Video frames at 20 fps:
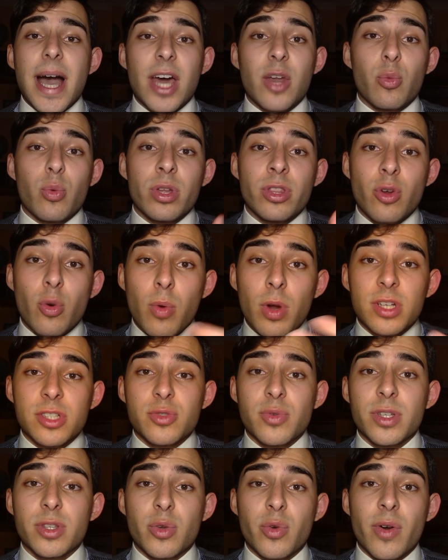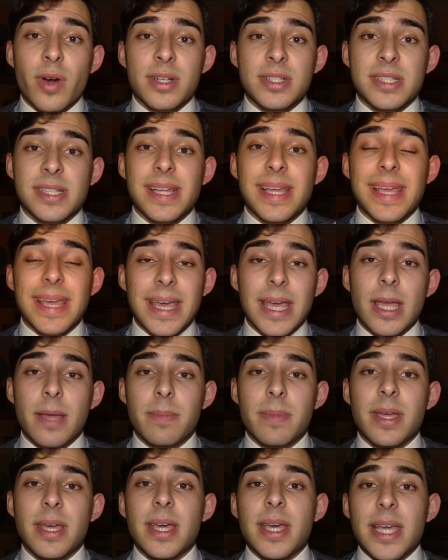And when the Wall Street crash
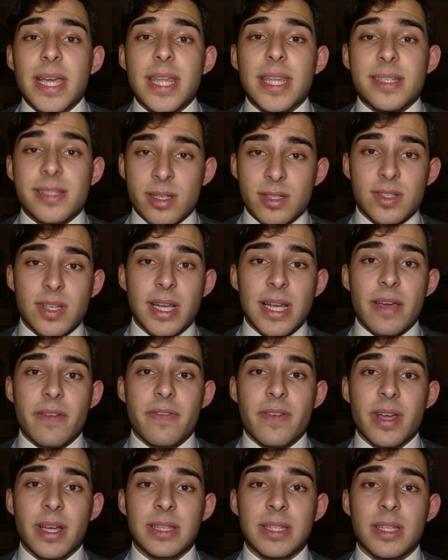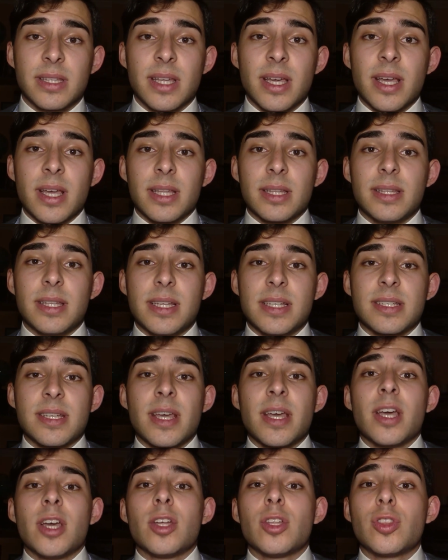came, it essentially affected these
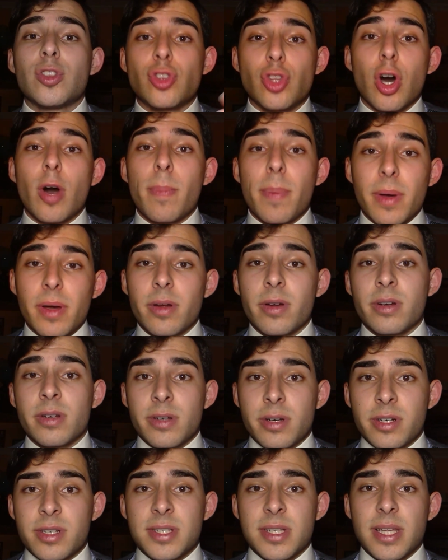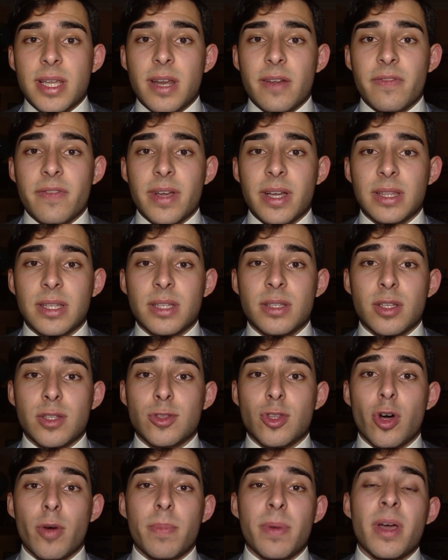top earners. It affected the
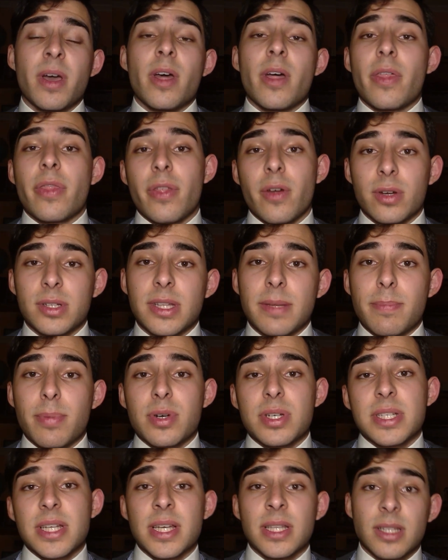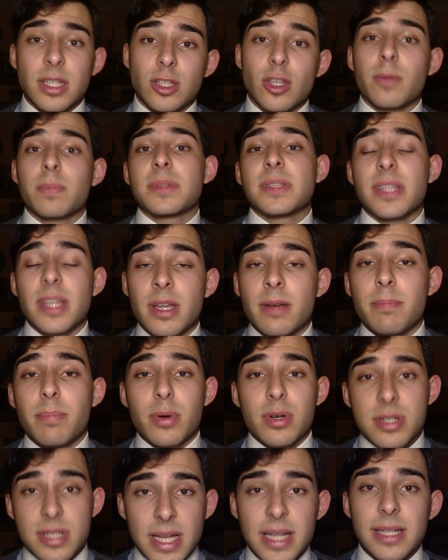top 30%, the top
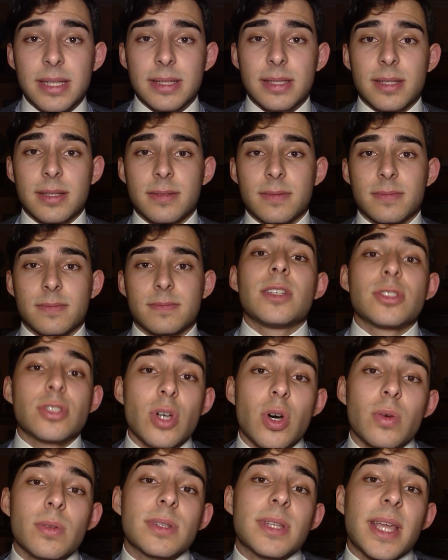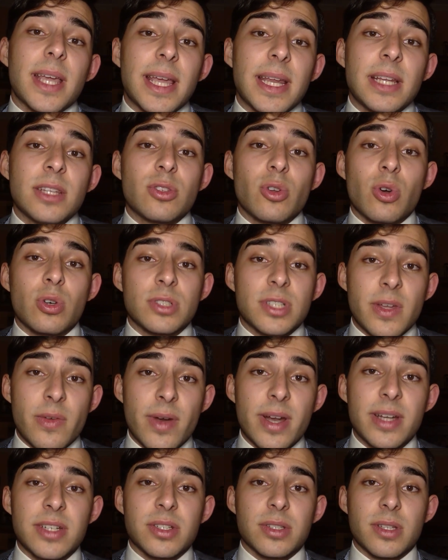10%. So, taking into
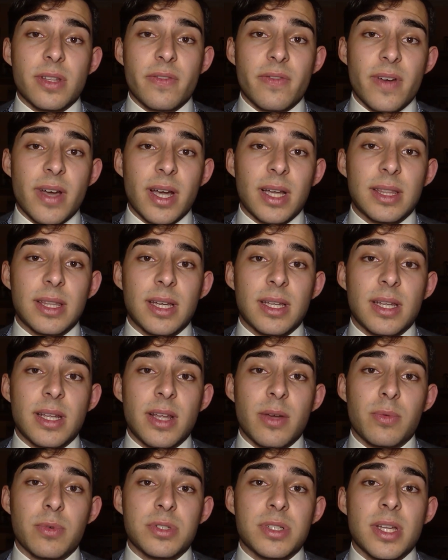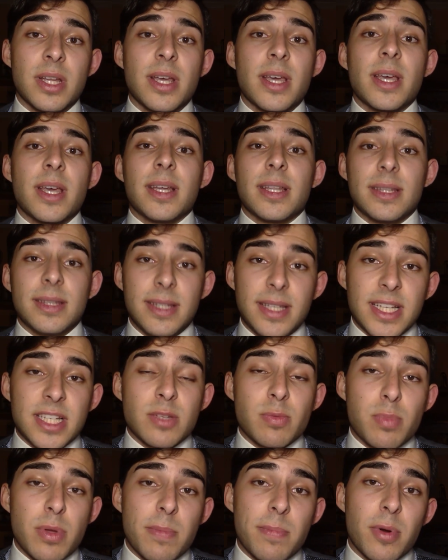consideration the fact that it was
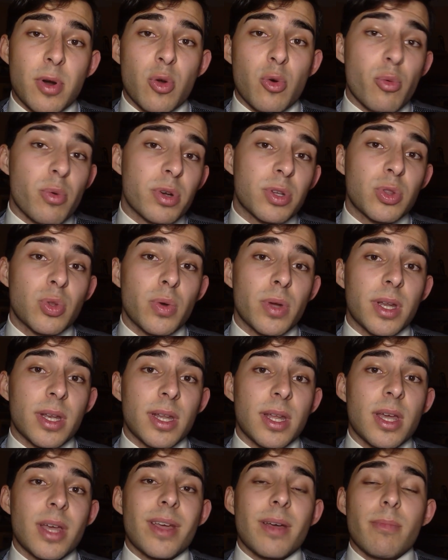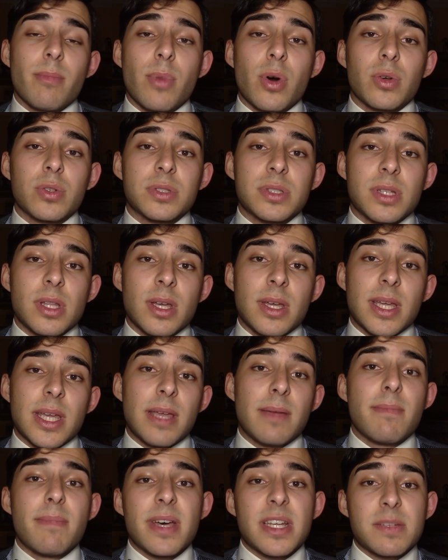these people who were doing most
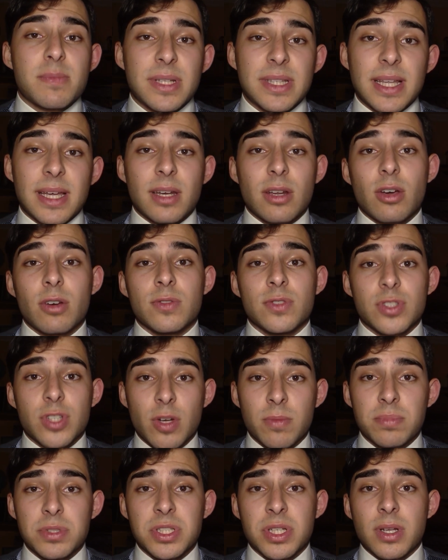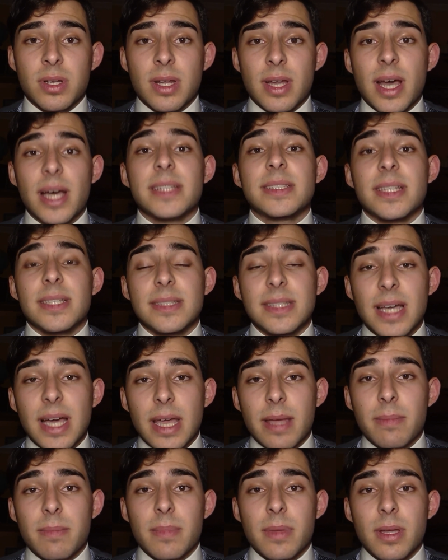investment and consumption at the
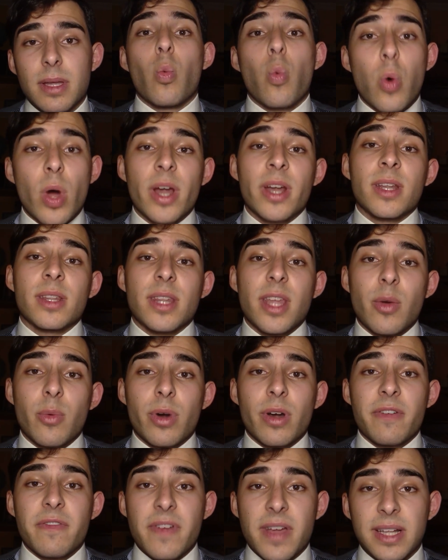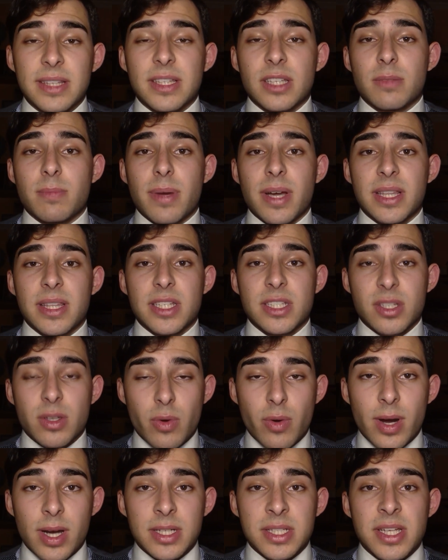time, when they were affected by this
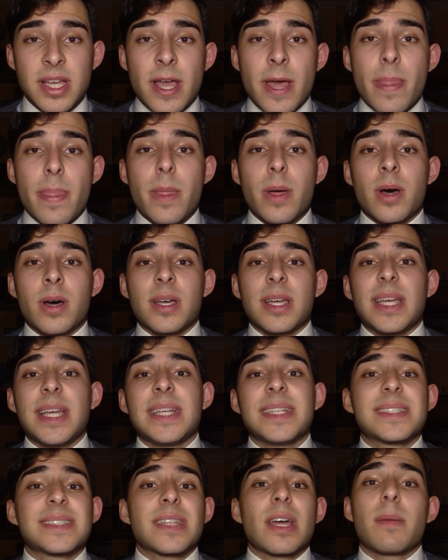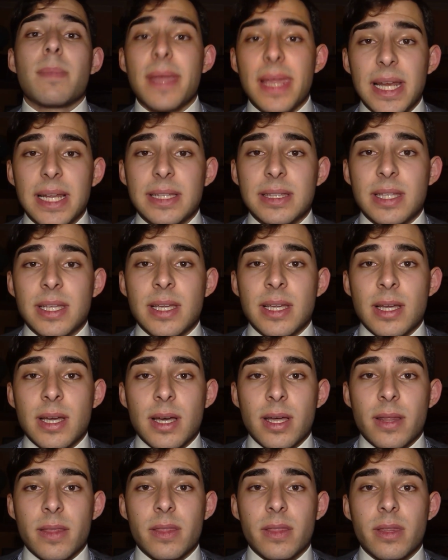crash, the instability
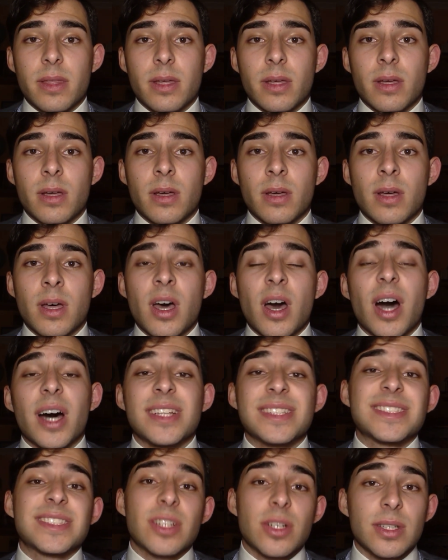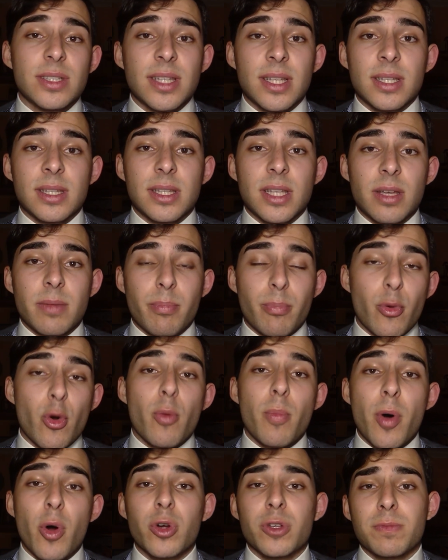and the uncertainty
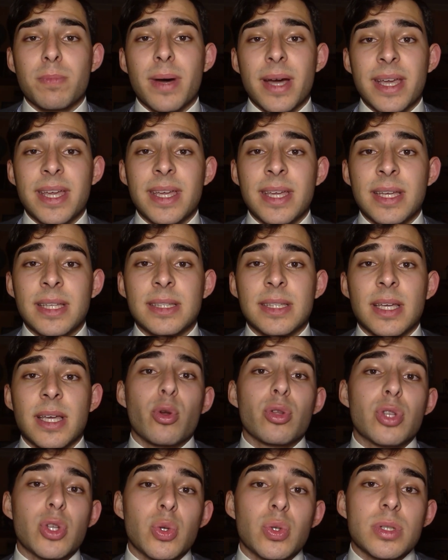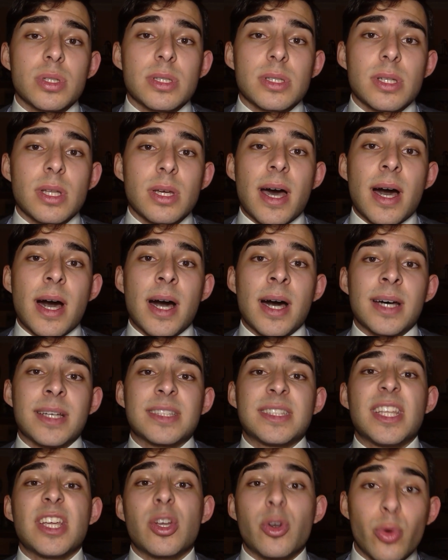provoked by it produced a
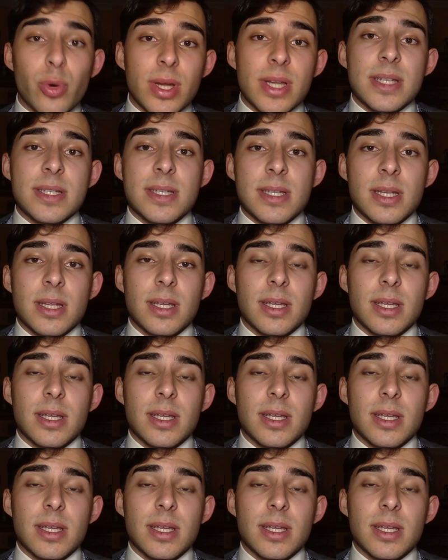decrease